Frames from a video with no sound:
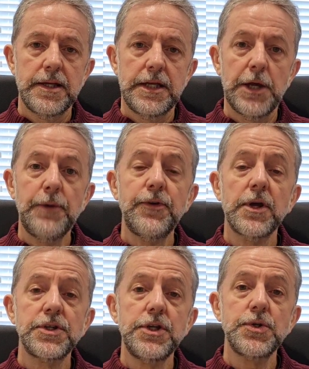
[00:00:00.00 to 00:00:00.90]
Now, if you're
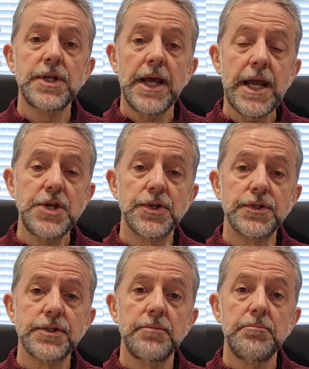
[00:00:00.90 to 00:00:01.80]
going to use an
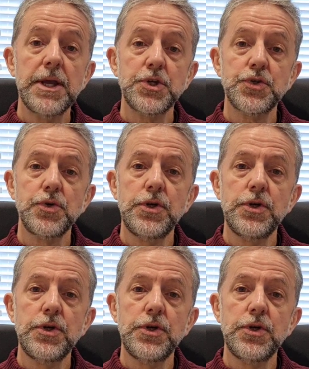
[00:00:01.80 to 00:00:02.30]
agent, make sure